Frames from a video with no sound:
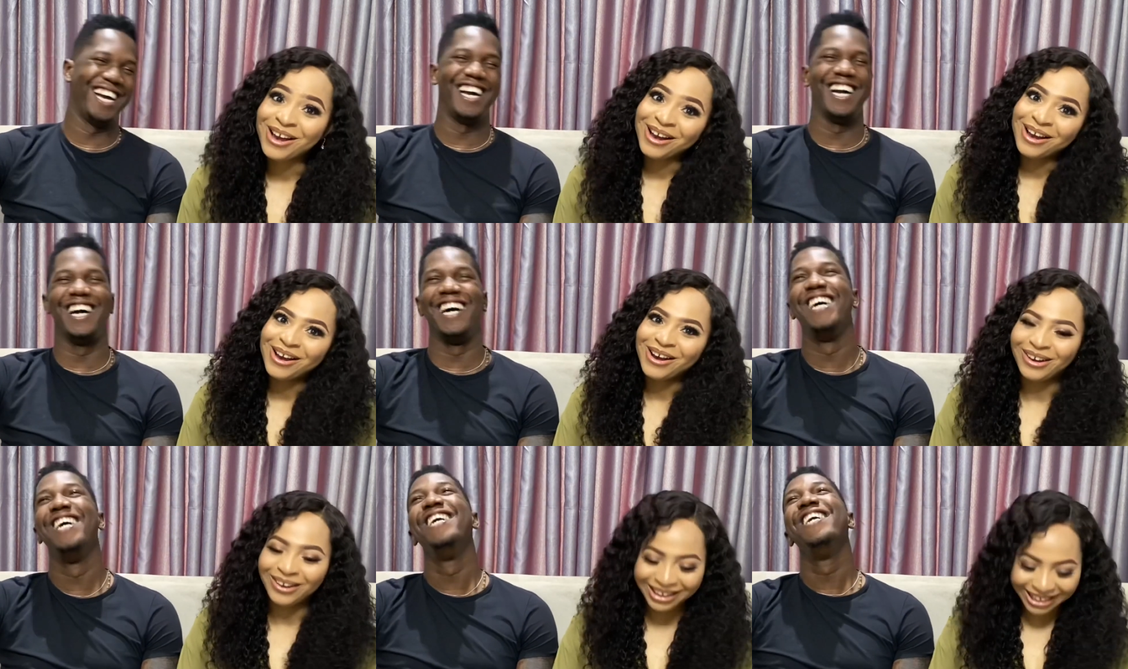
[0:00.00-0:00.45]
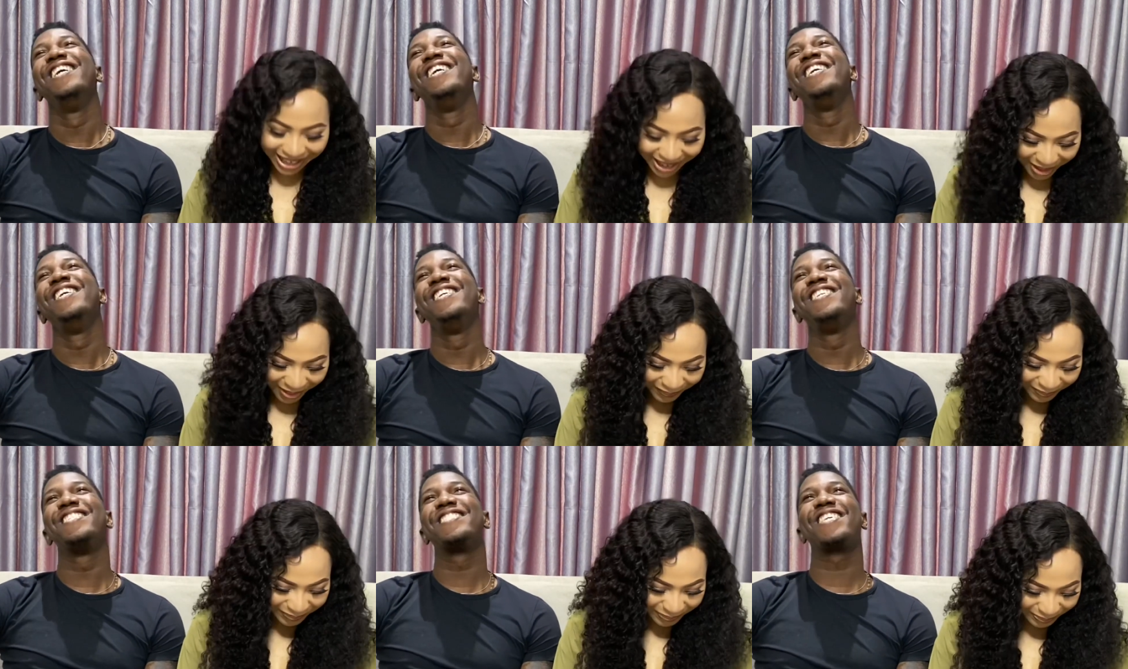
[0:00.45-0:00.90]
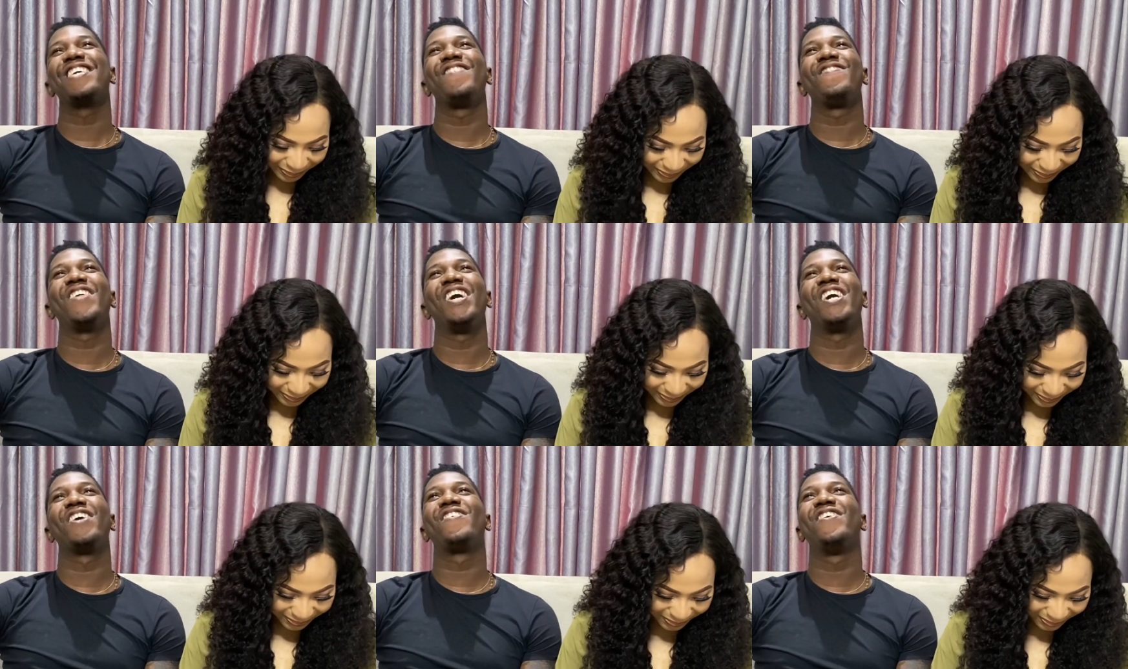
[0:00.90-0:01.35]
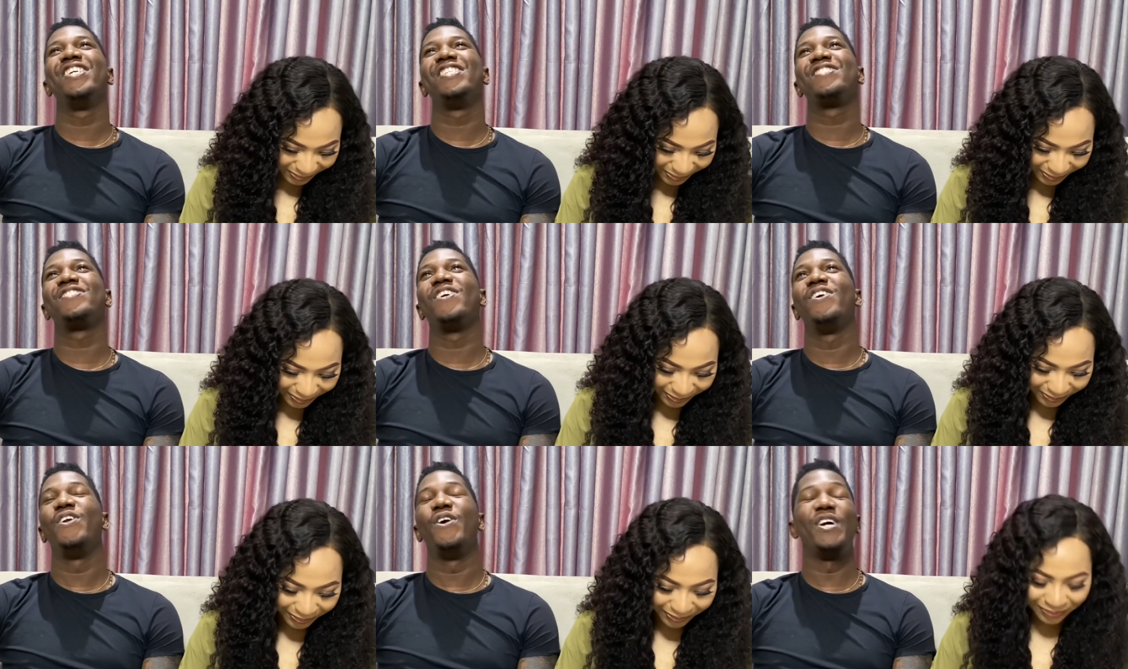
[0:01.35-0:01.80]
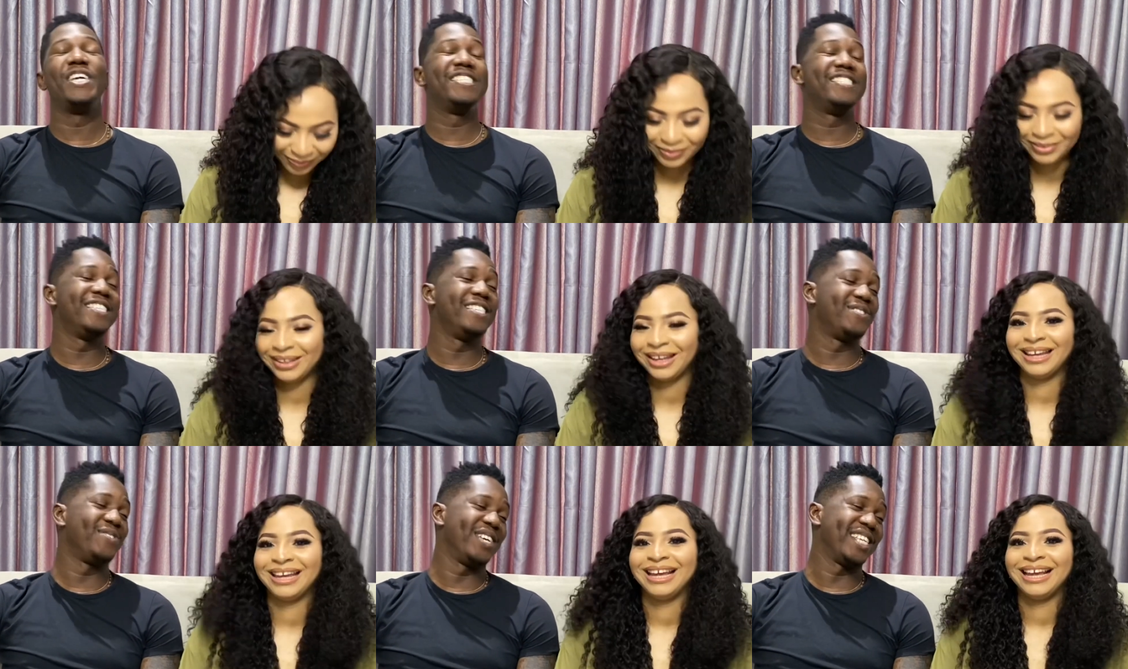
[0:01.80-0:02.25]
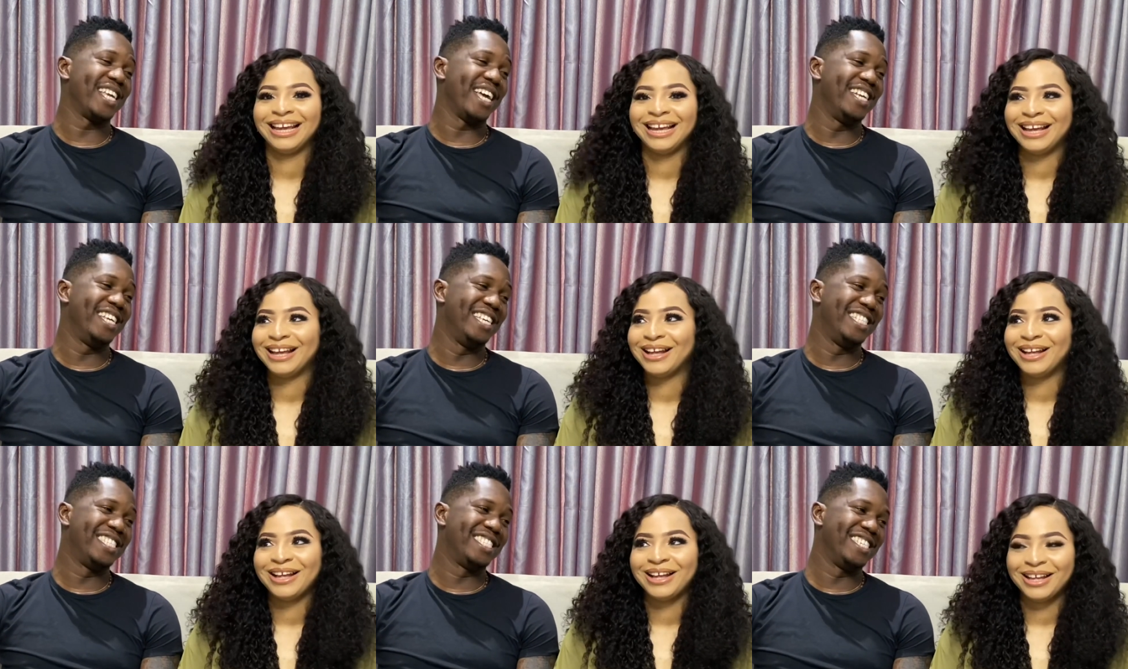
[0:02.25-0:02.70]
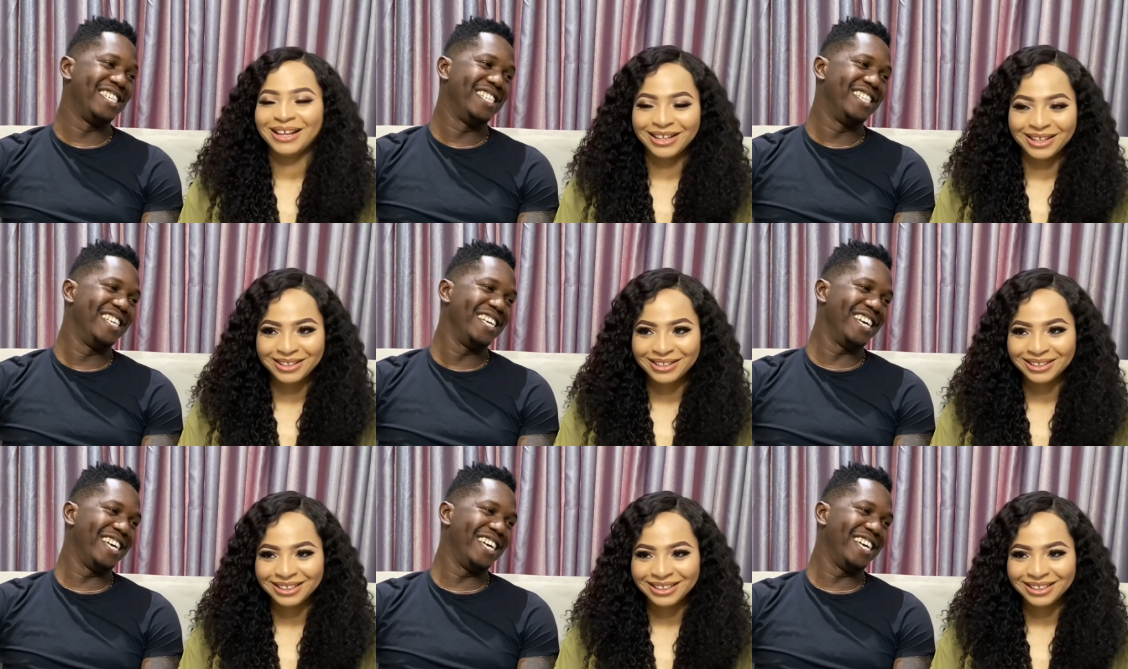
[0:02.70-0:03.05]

Speaker 1: okay skip that question or is this rated 18